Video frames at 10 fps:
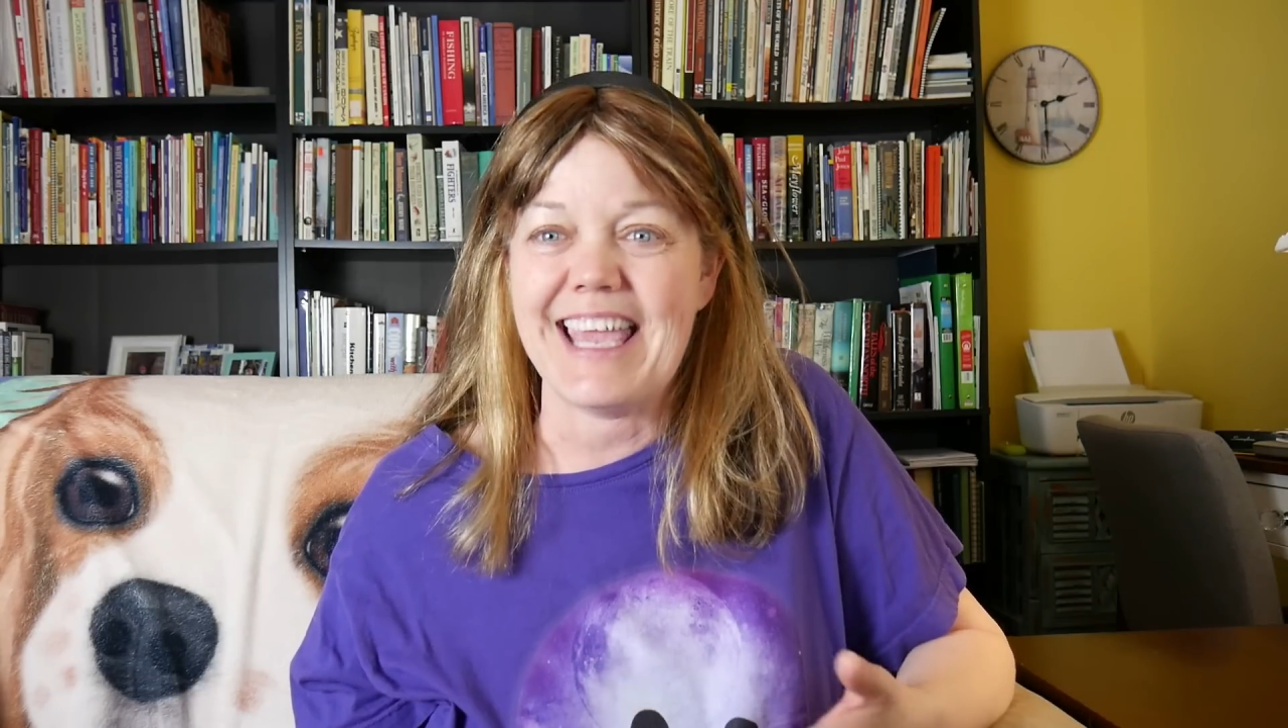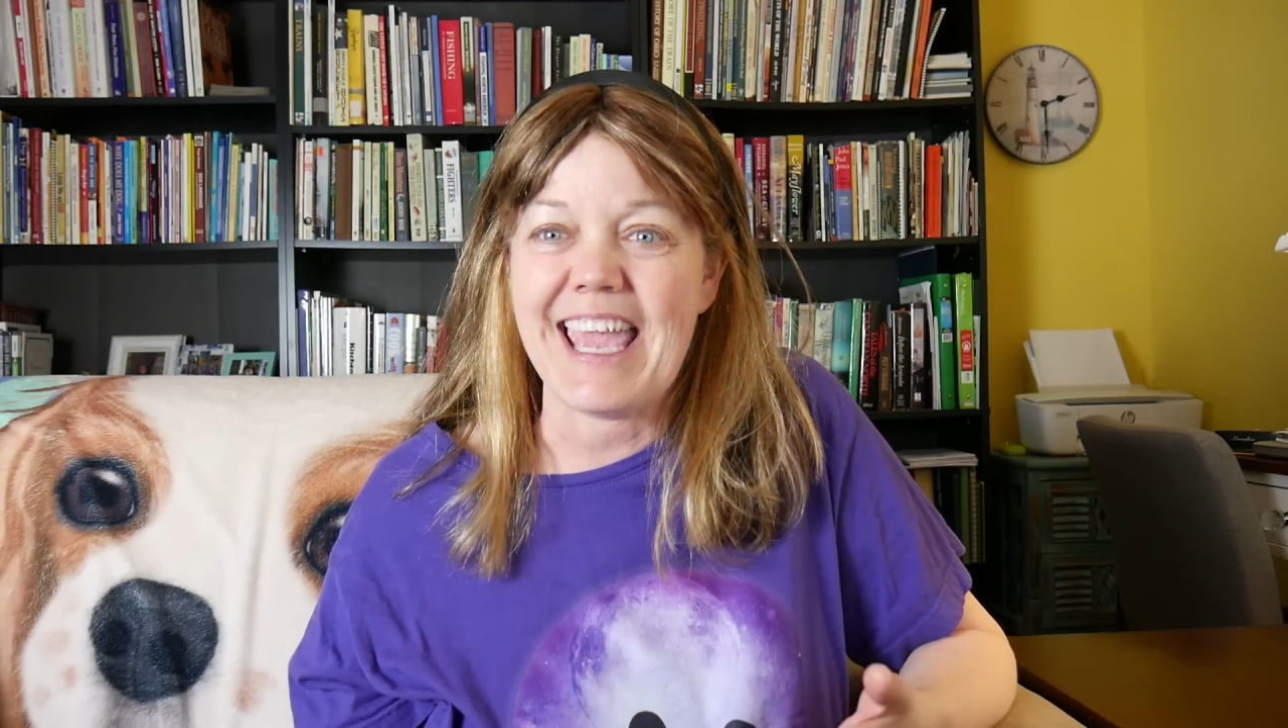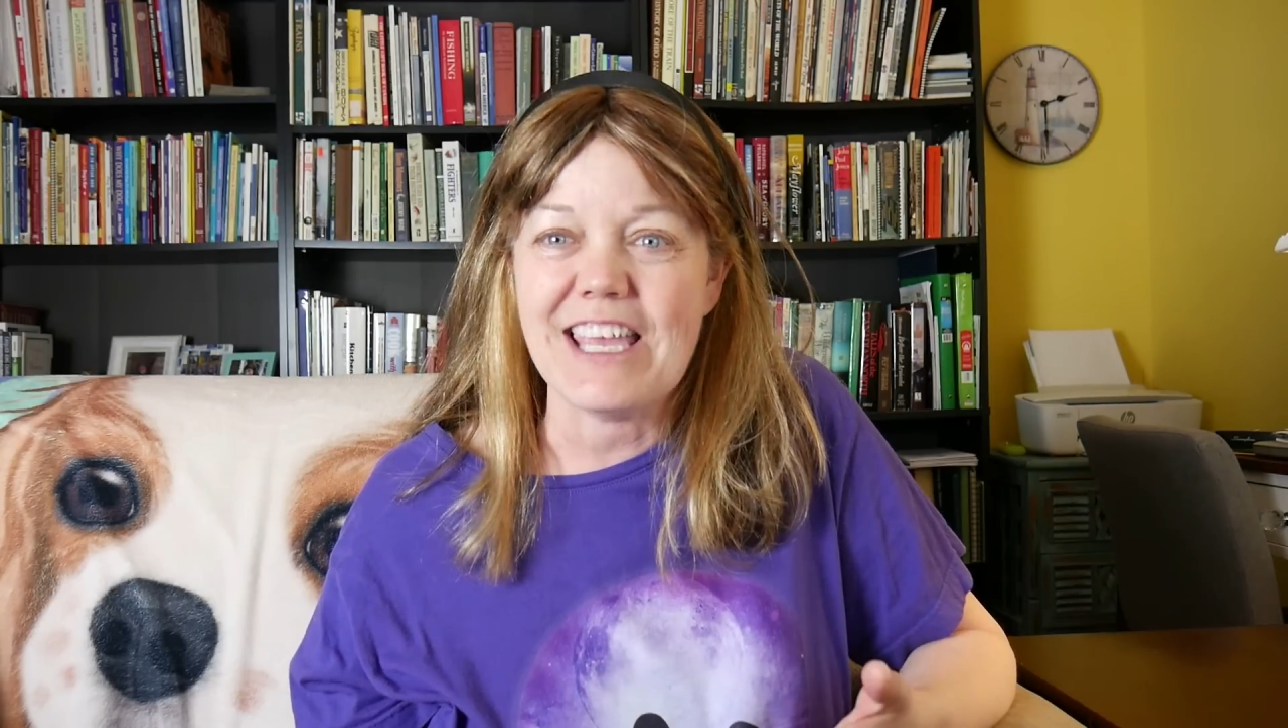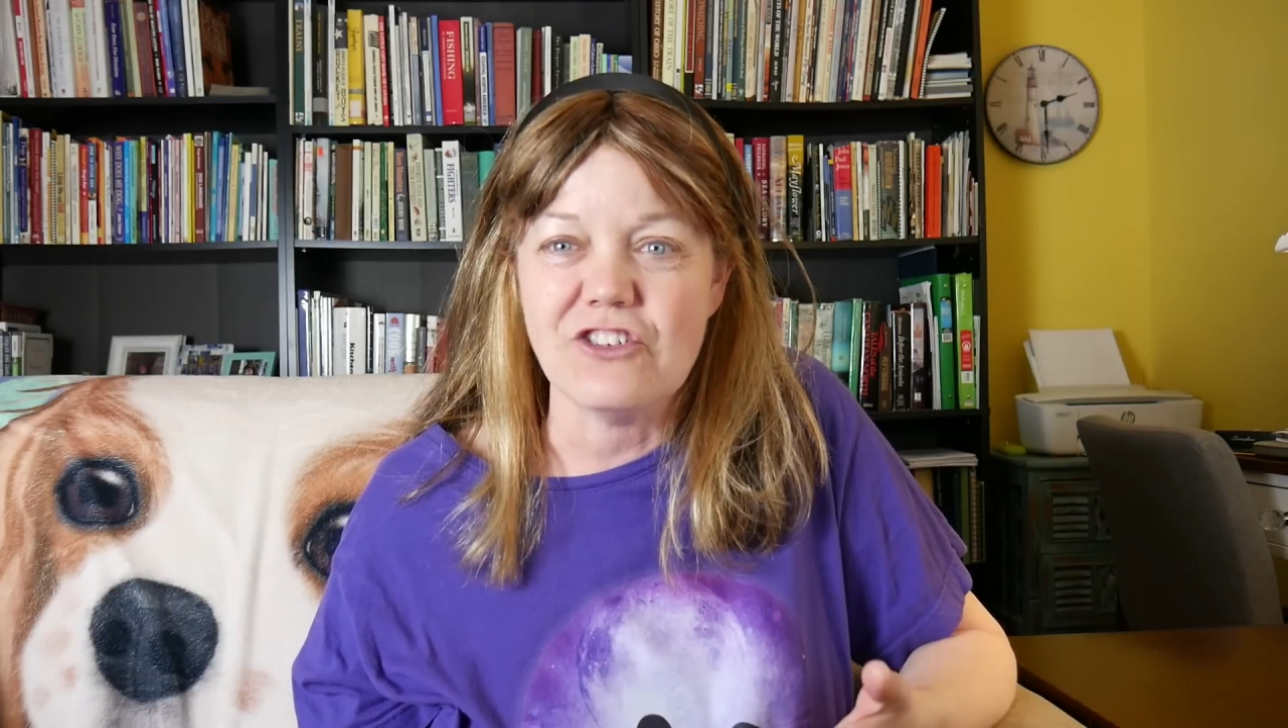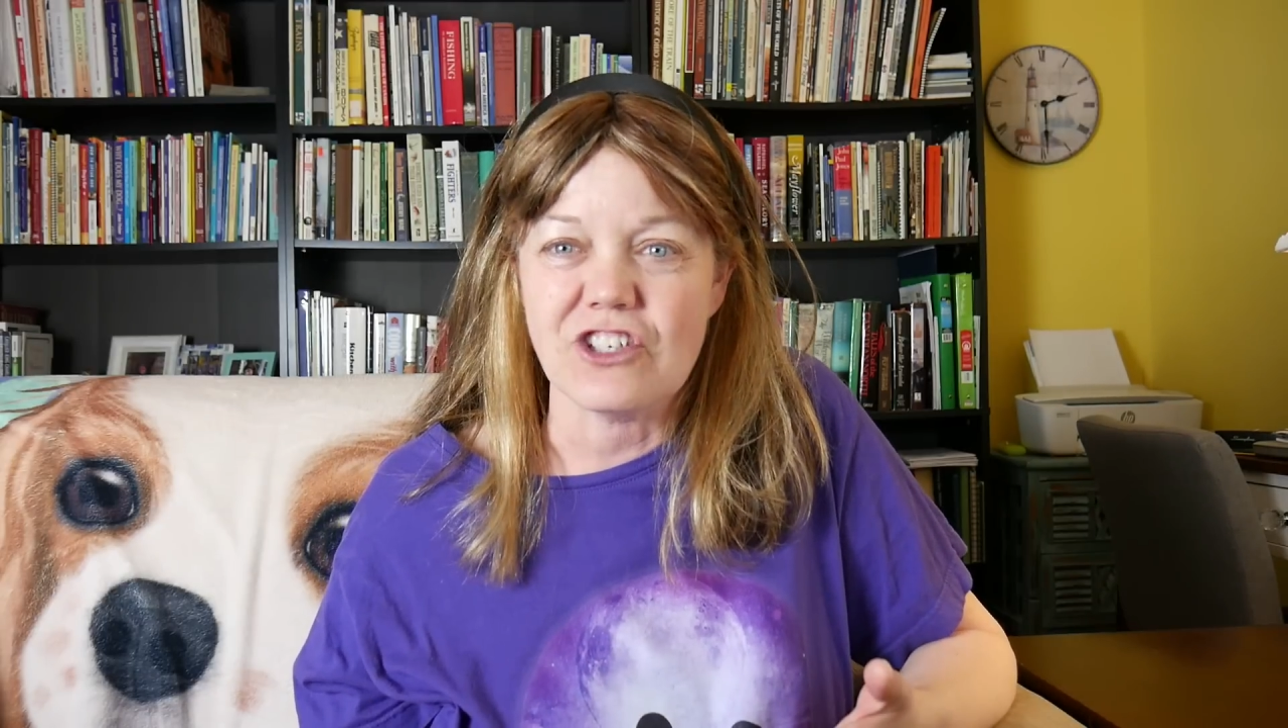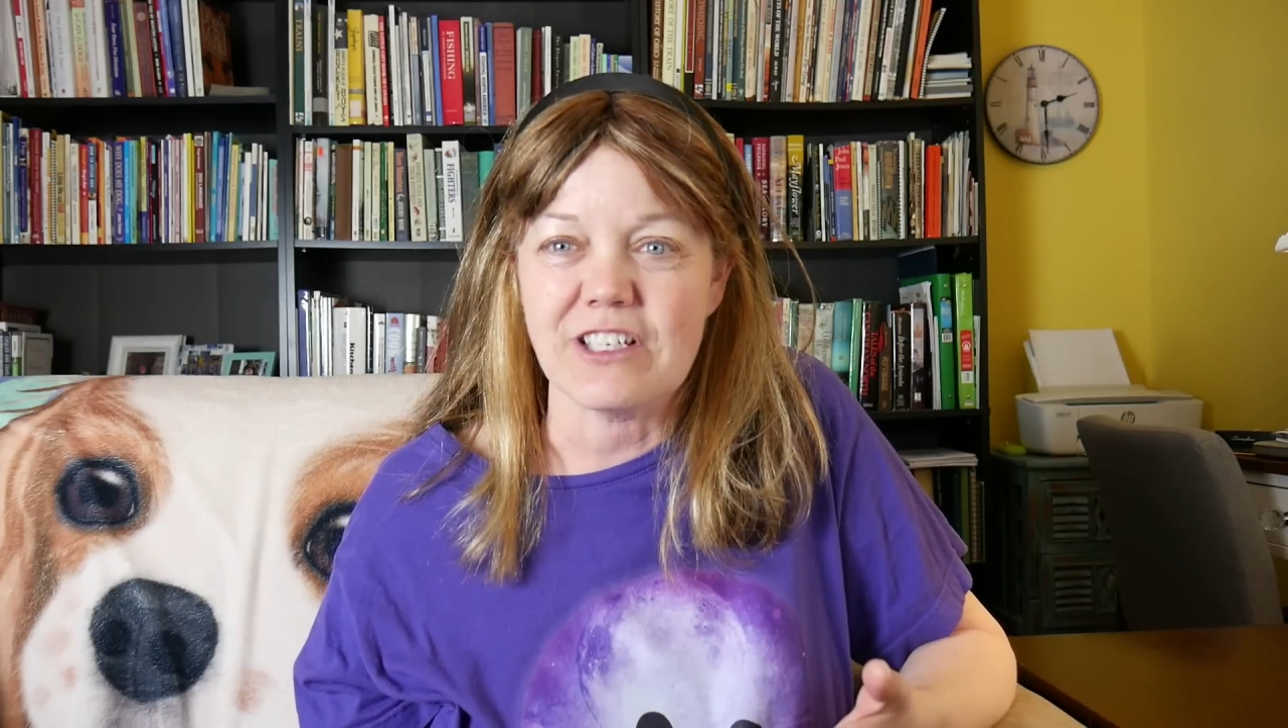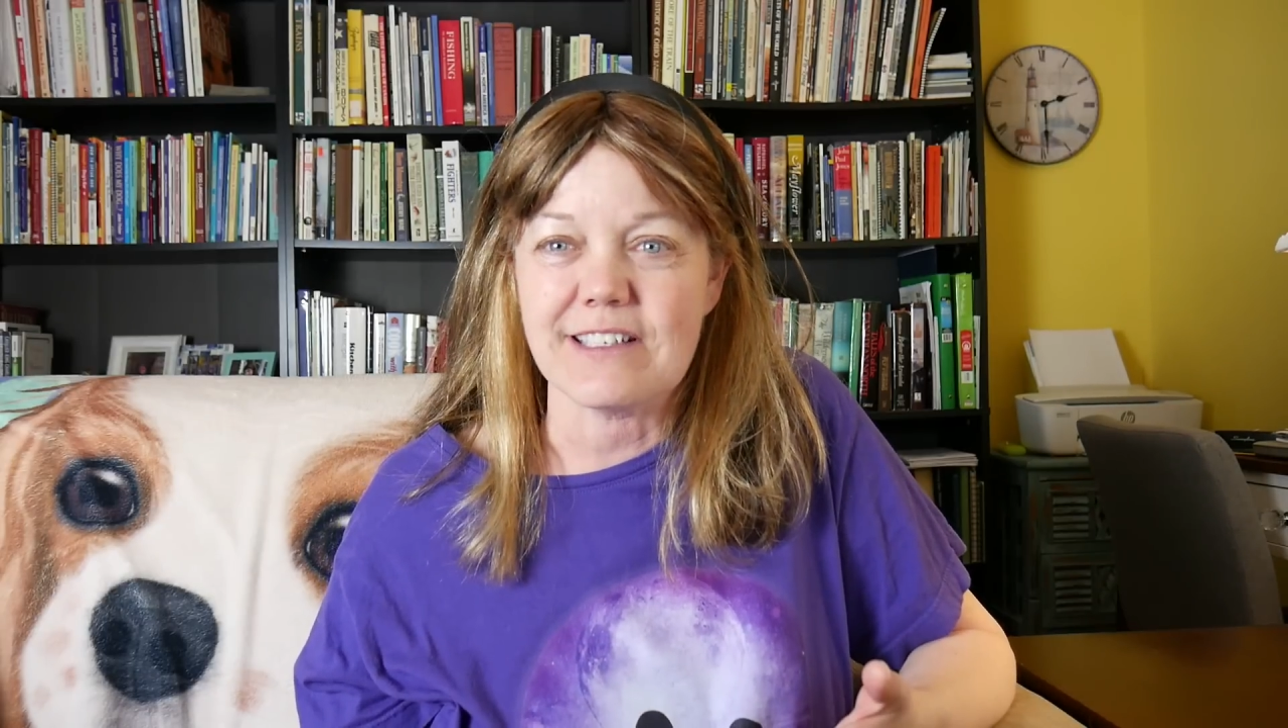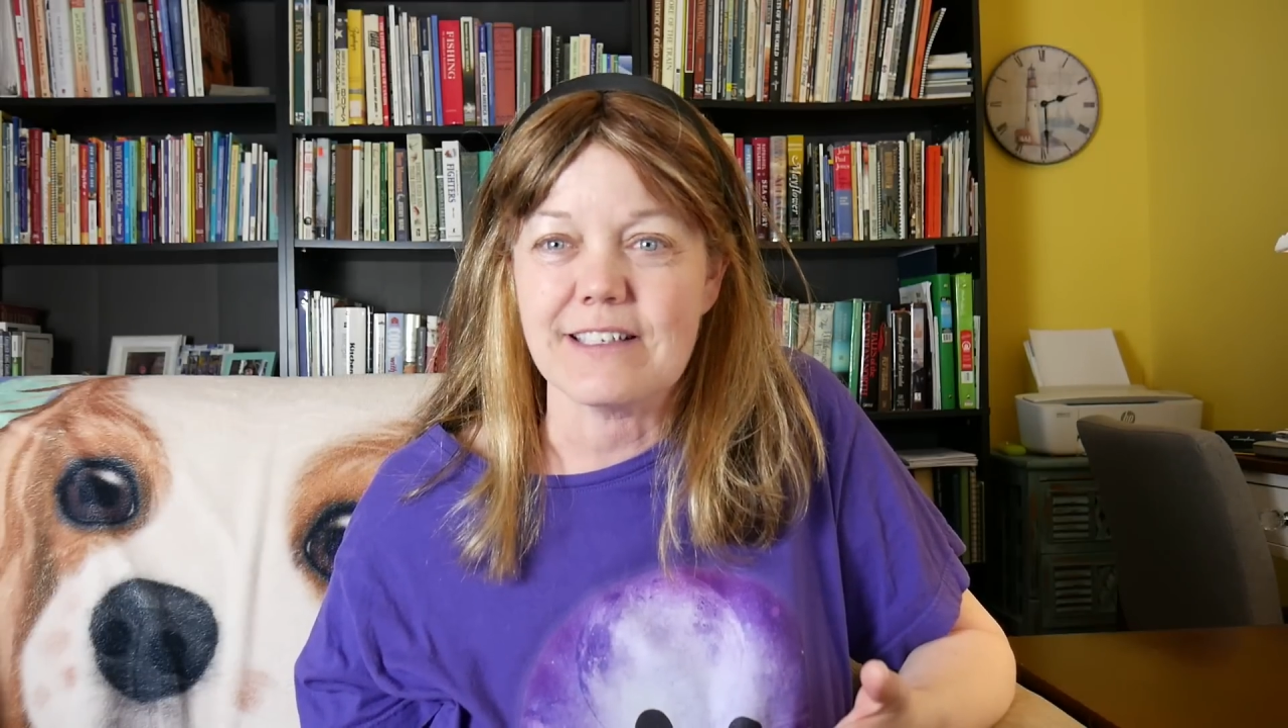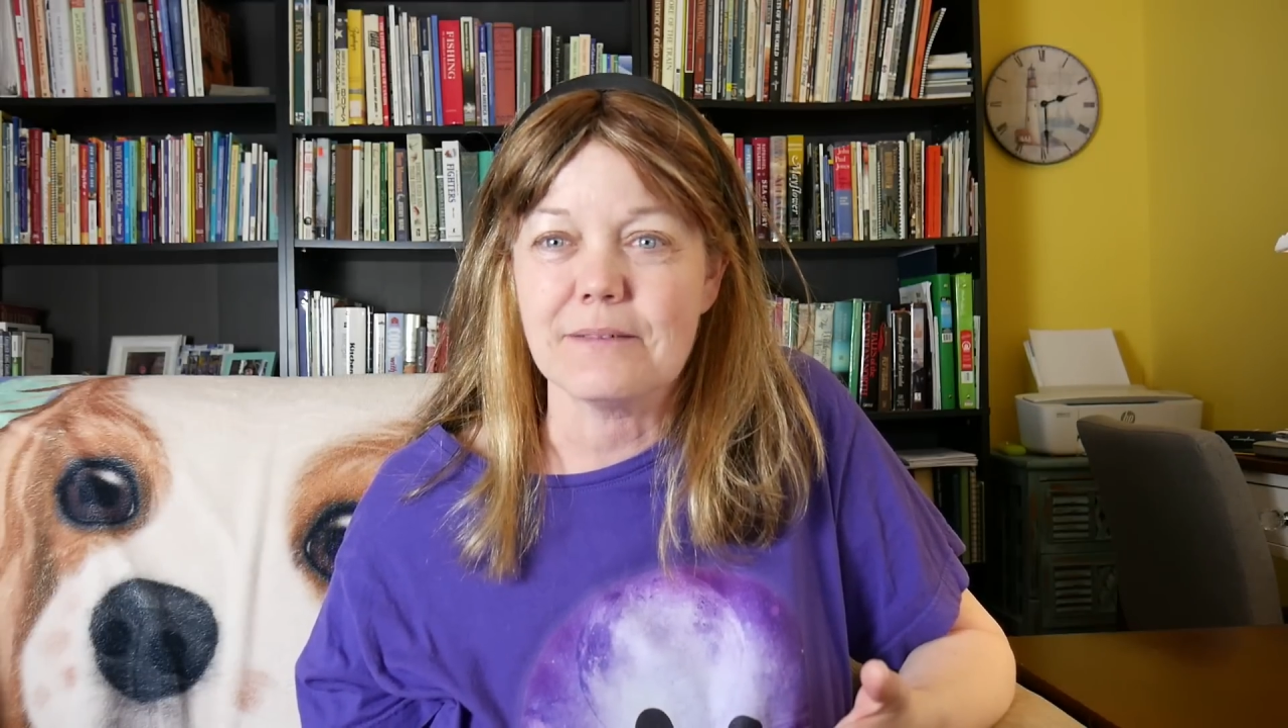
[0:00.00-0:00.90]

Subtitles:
ages.